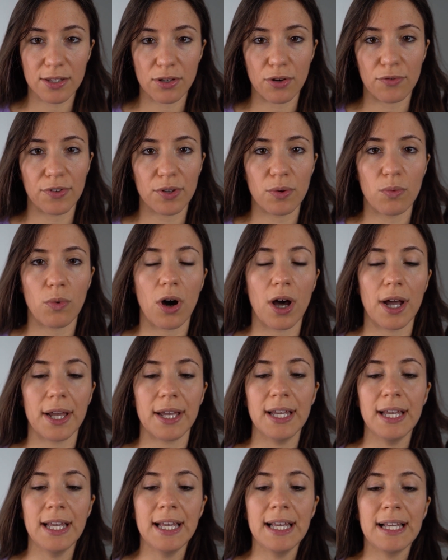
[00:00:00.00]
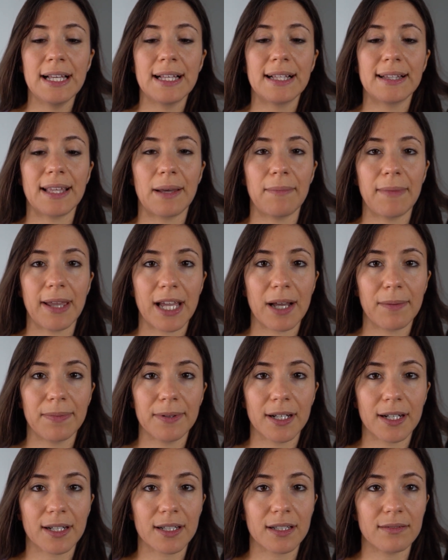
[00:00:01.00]
So if you want that makeup
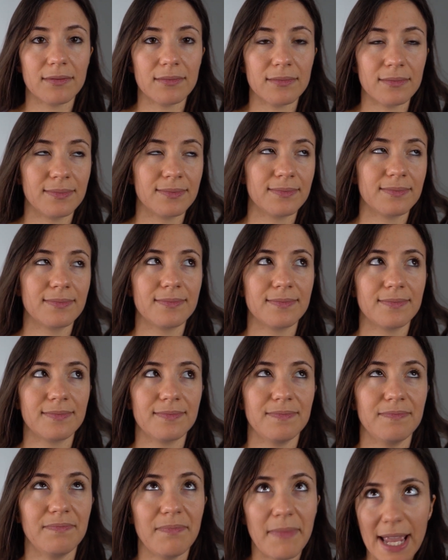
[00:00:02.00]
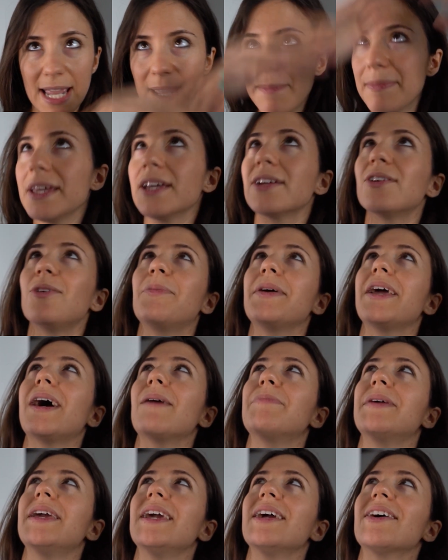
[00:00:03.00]
look, maybe it'll be
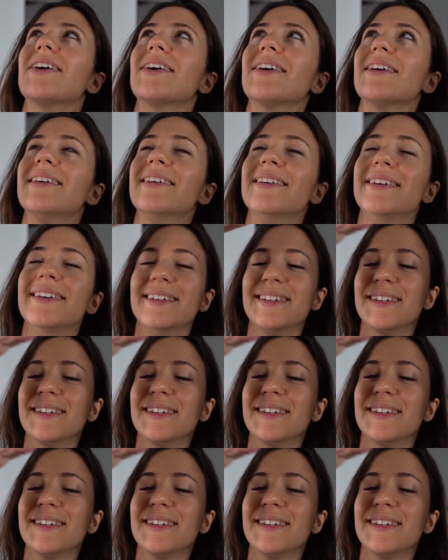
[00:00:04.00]
up here.